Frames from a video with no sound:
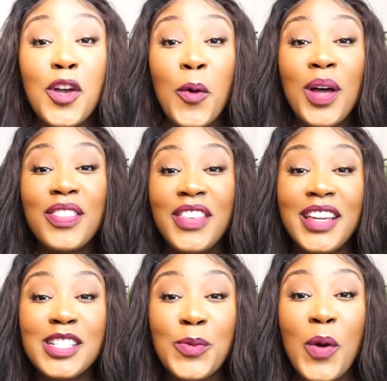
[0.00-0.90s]
So
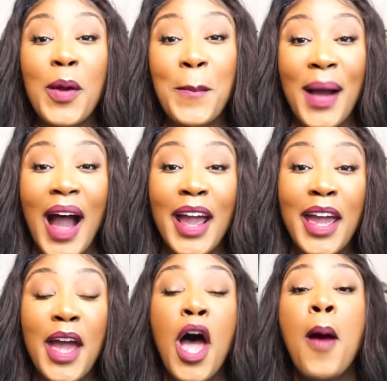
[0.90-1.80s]
these were
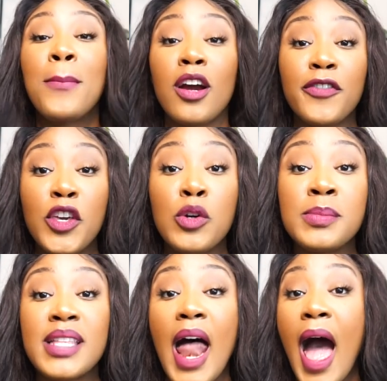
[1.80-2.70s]
my
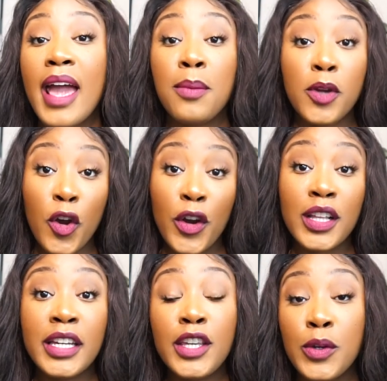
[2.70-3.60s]
perfumes that I am
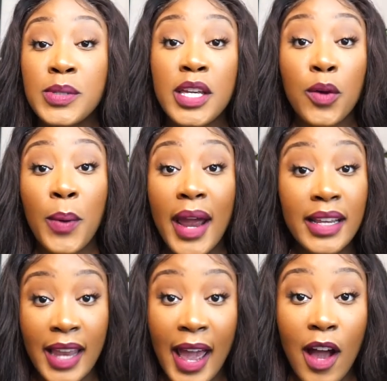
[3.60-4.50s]
currently using
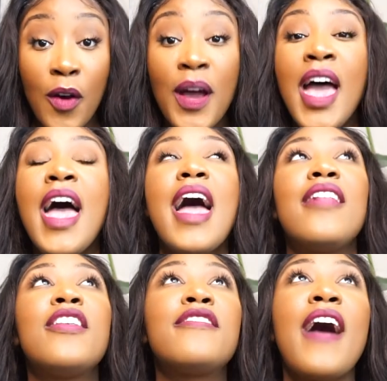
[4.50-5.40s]
right now.
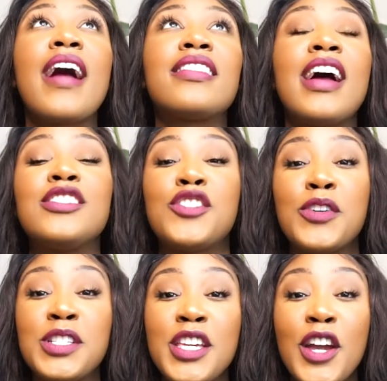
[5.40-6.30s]
And the fact that
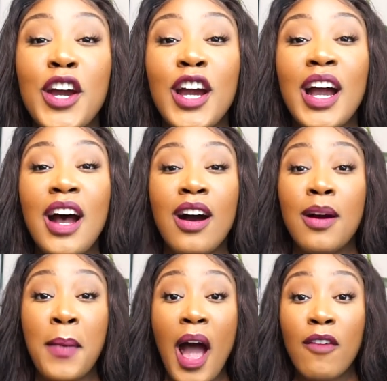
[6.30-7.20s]
Dossier,
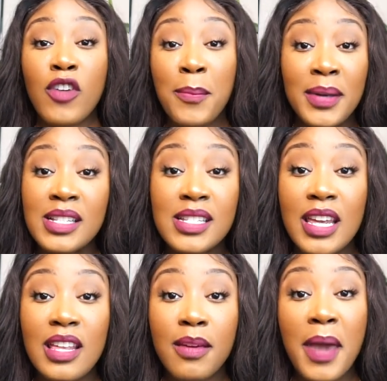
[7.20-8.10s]
um, I've been
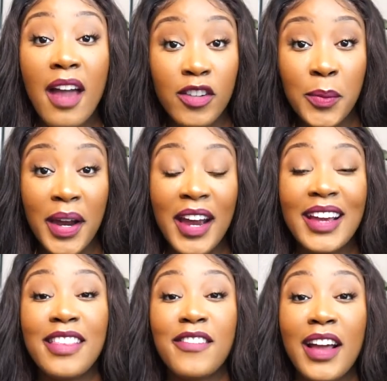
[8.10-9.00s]
seeing them everywhere
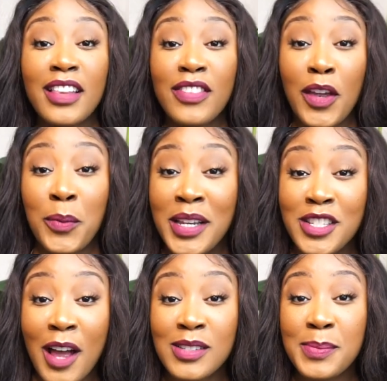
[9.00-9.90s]
and the fact that they
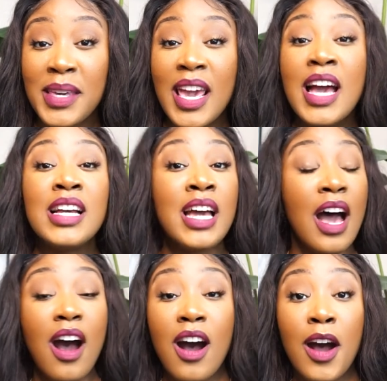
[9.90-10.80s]
reached out to me,
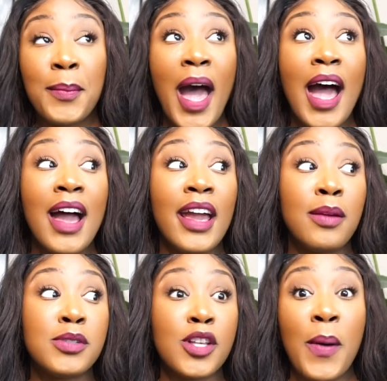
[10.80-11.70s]
um, I
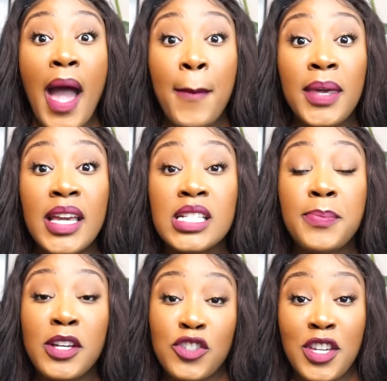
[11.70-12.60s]
am so happy,
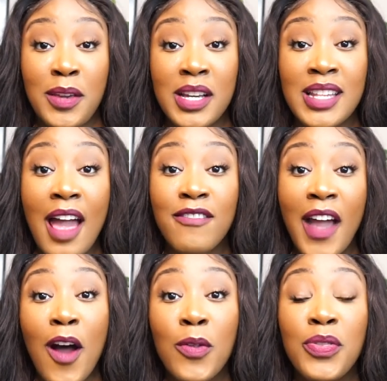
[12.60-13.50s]
especially because I
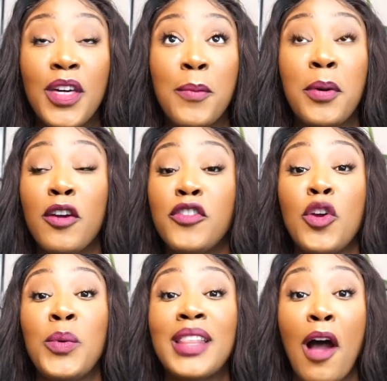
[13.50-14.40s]
found the
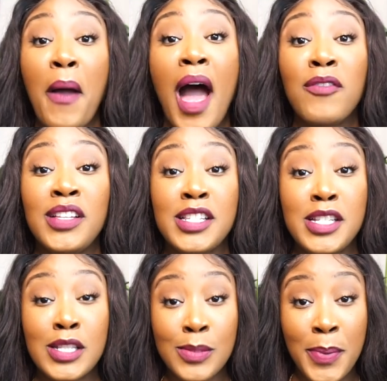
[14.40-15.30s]
perfume without having
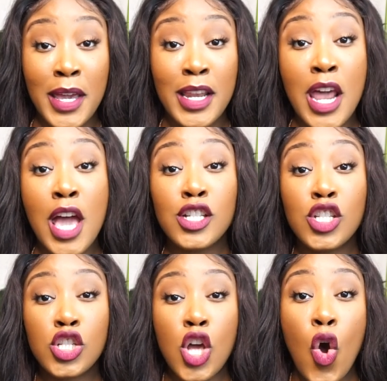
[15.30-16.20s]
to spend
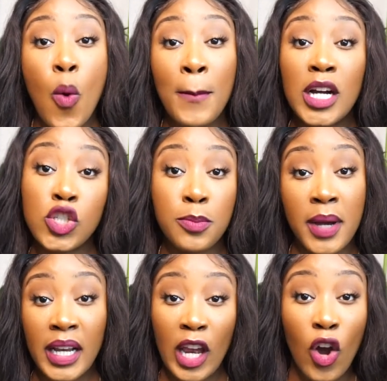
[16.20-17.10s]
so much
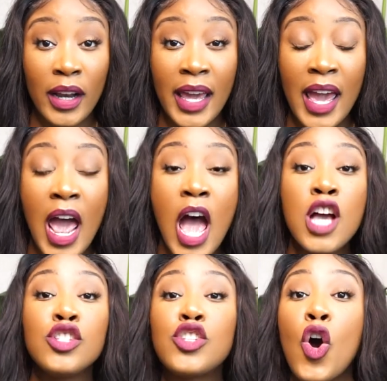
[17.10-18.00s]
money on it.
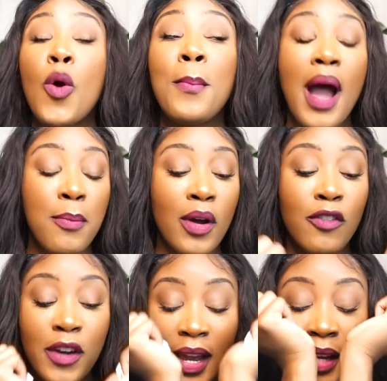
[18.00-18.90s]
So my
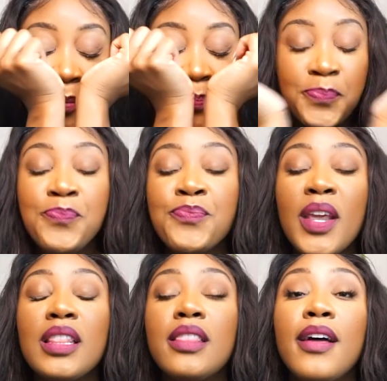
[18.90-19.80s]
boyfriend
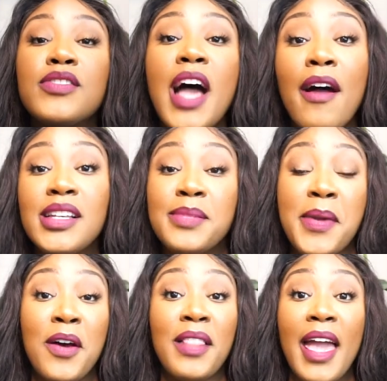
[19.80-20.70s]
loves how I
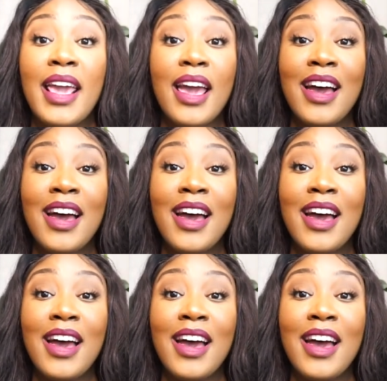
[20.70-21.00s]
smell. Like,